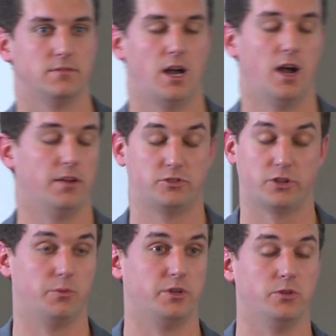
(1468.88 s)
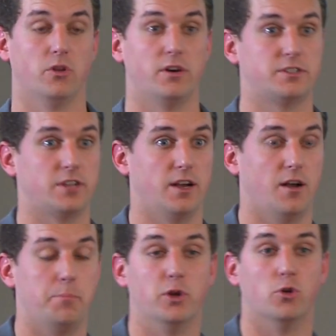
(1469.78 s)
you launch
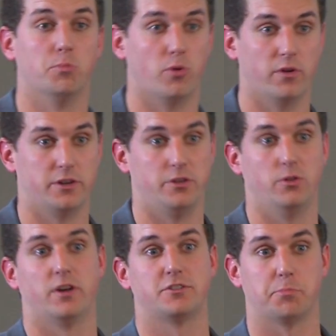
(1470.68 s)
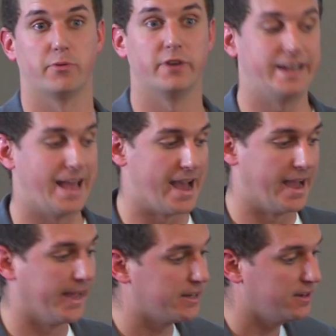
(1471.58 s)
a billboard or you launch a print
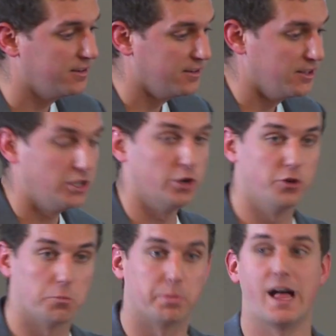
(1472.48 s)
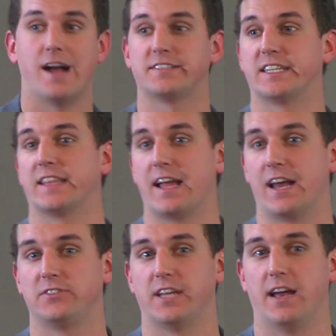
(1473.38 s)
ad, you're blasting that
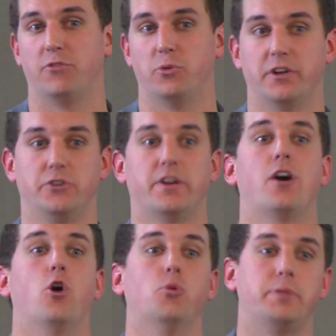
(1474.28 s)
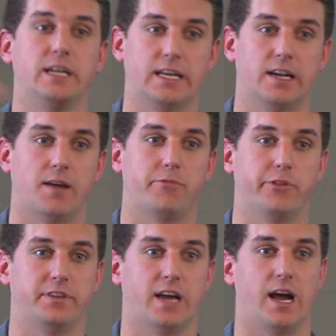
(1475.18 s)
out to everyone. You're not opening it up for the
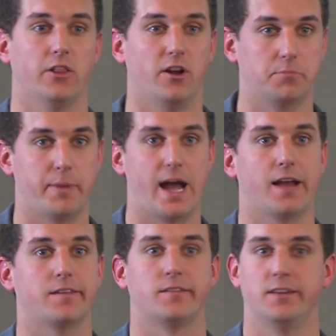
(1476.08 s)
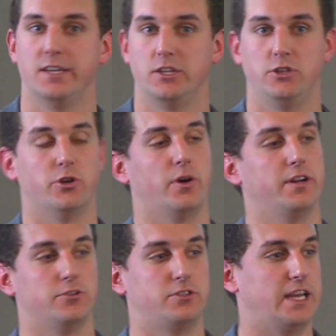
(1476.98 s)
dialogue back. You don't
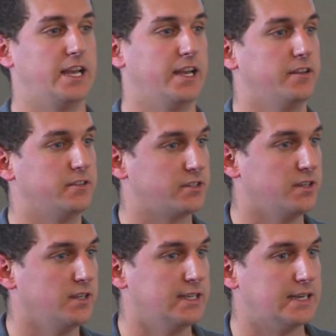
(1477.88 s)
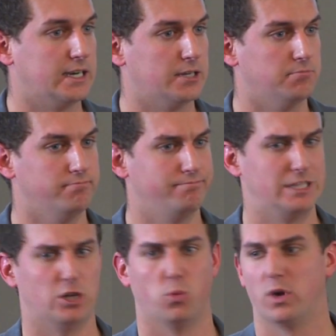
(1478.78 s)
understand,
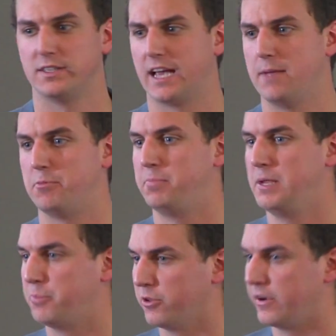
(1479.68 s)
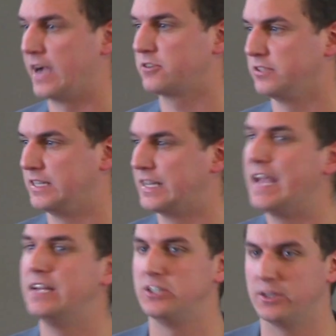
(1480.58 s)
what type of people are actually
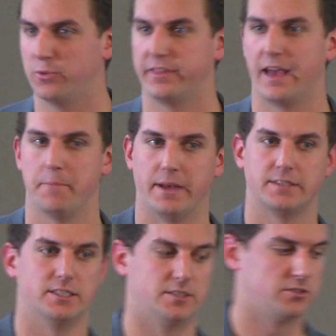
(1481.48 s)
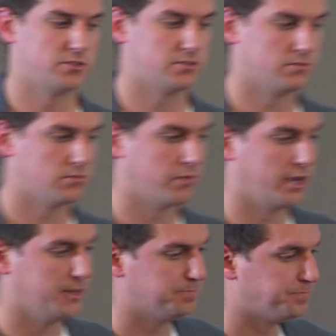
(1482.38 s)
engaging with that message,
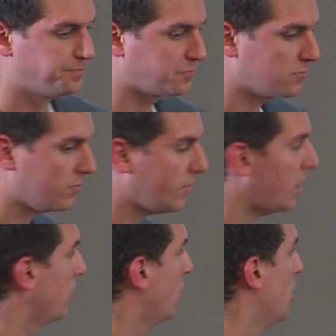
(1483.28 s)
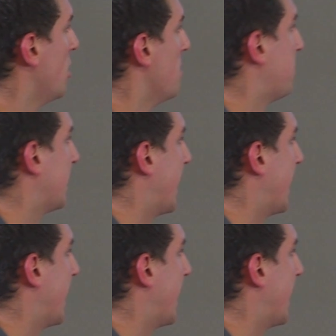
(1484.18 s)
right? But